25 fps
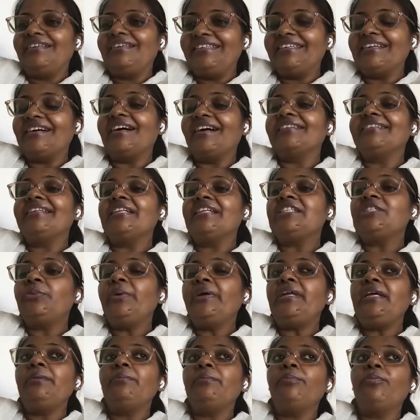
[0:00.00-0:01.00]
Yeah, that's
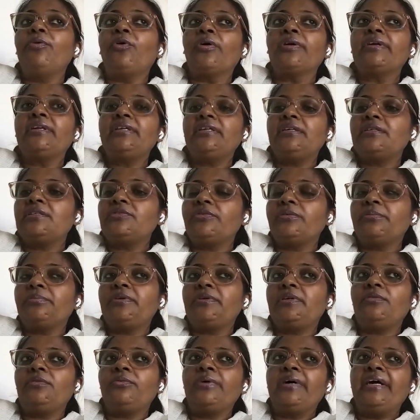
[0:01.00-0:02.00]
very important,
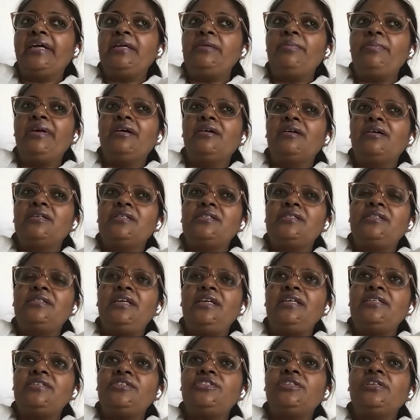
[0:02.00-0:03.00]
Swapna. Why? Because
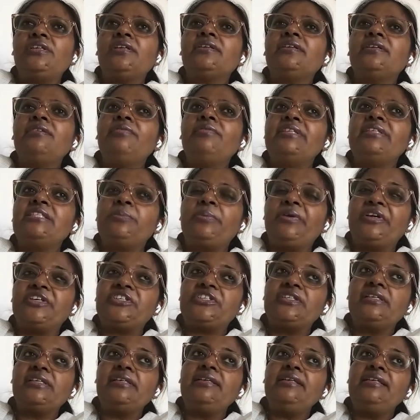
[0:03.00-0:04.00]
these children with
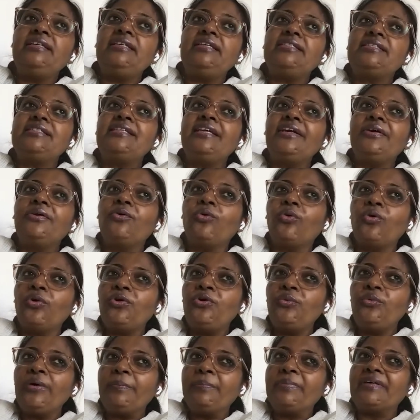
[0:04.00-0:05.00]
special needs, they go
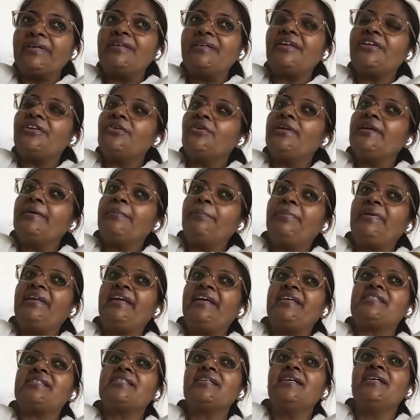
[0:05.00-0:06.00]
to a particular
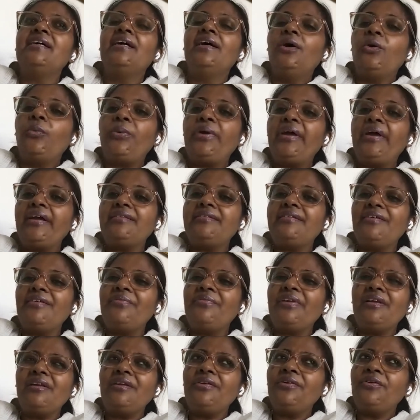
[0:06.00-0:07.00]
place where they
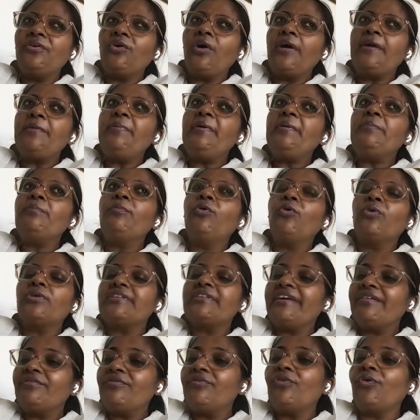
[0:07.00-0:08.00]
will not be more
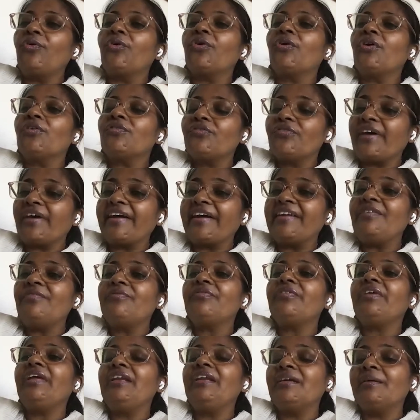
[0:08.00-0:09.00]
than four or five
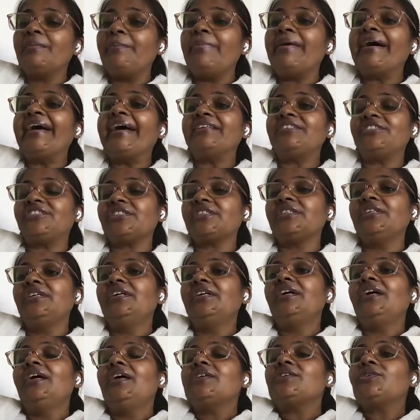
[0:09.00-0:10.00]
in a batch.
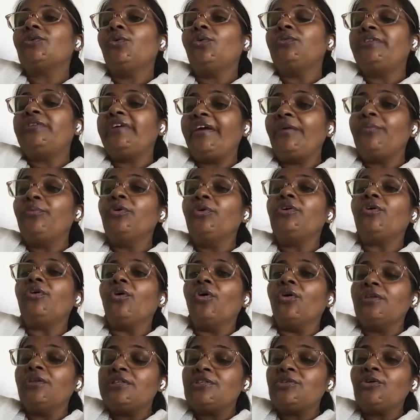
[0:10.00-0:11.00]
So they would
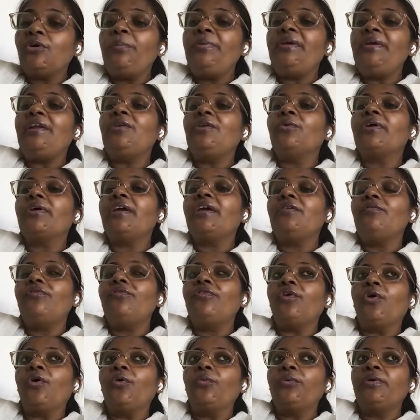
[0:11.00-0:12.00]
also be looking
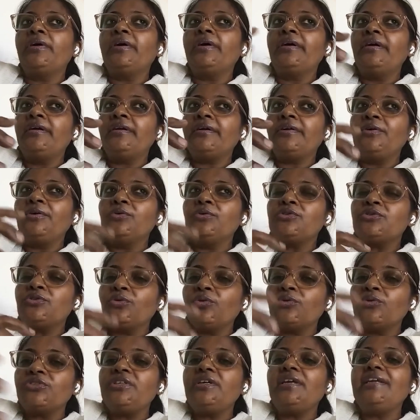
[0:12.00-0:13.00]
forward to
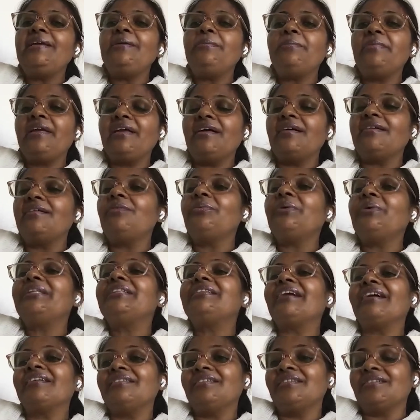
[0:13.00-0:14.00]
socially mingle
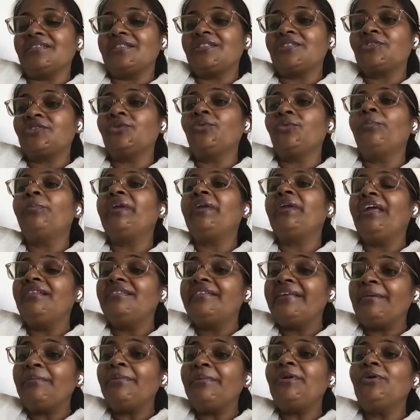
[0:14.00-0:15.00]
with others. To
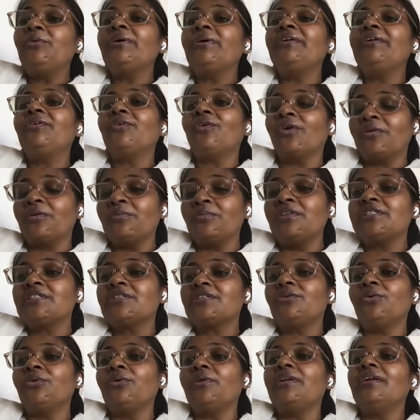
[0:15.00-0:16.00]
bring them to a normal
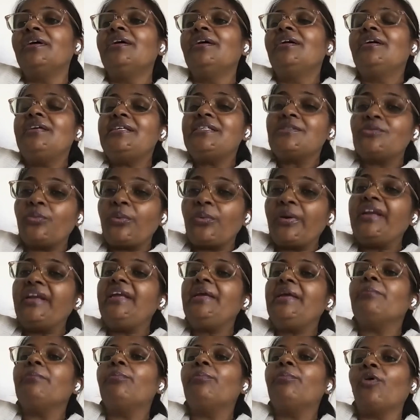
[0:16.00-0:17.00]
school is
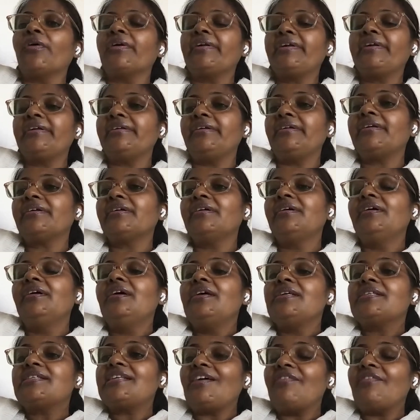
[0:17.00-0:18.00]
very important.
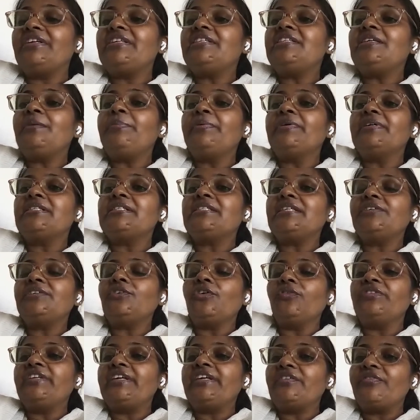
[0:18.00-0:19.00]
seventy
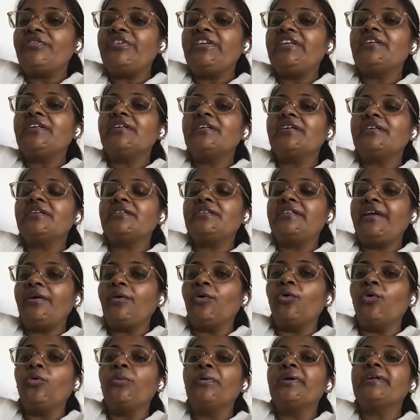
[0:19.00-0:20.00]
percent of their fear,
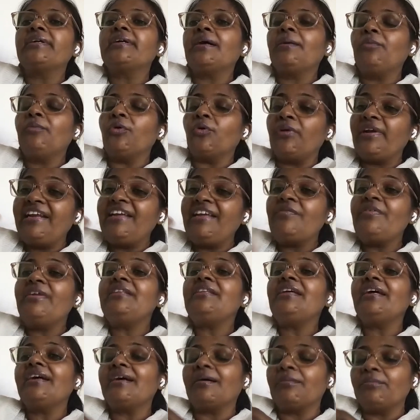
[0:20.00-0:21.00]
they overcome only
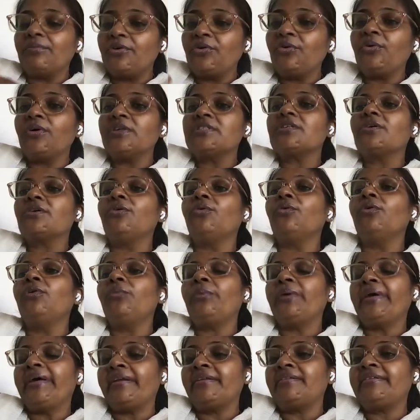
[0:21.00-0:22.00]
when they come to a
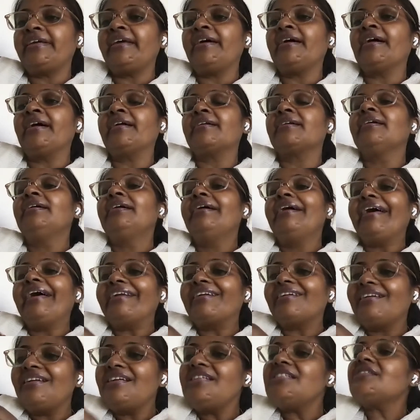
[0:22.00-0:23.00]
school where there are
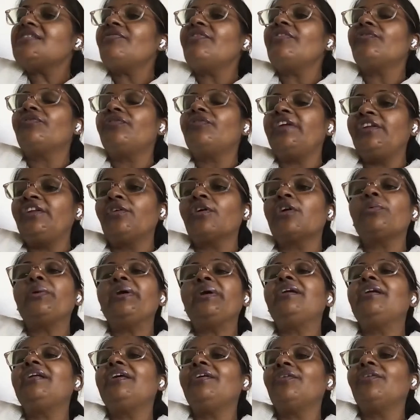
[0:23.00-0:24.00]
at least fifteen or
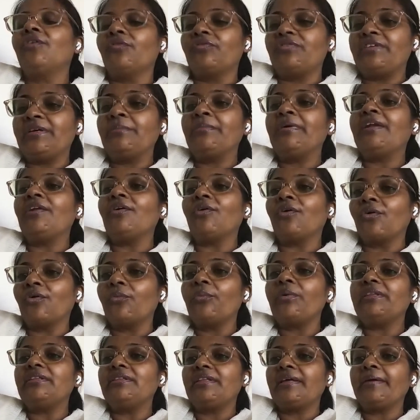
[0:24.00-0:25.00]
twenty of them
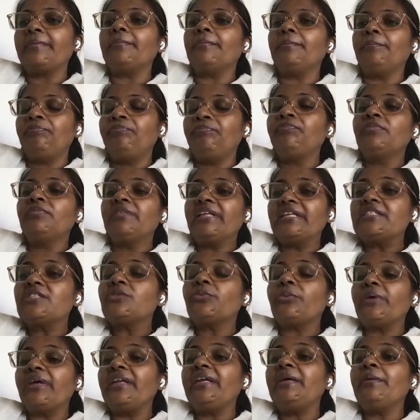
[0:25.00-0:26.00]
along with them.
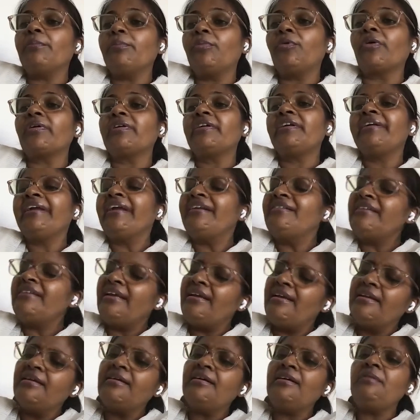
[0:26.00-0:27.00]
That's very important. And
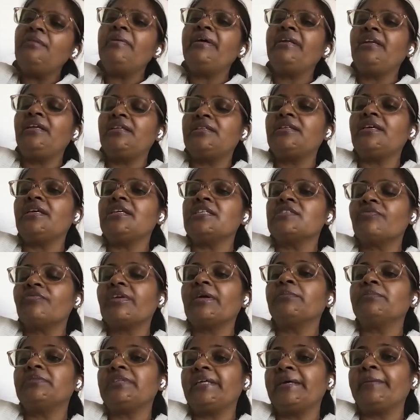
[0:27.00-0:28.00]
they learn many things
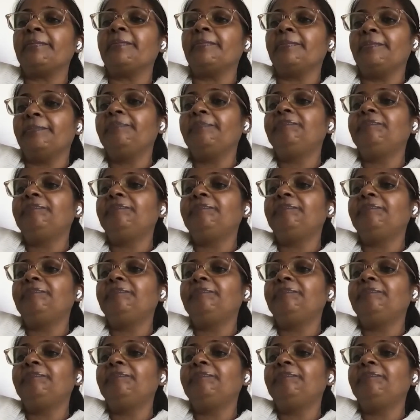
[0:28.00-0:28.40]
from them.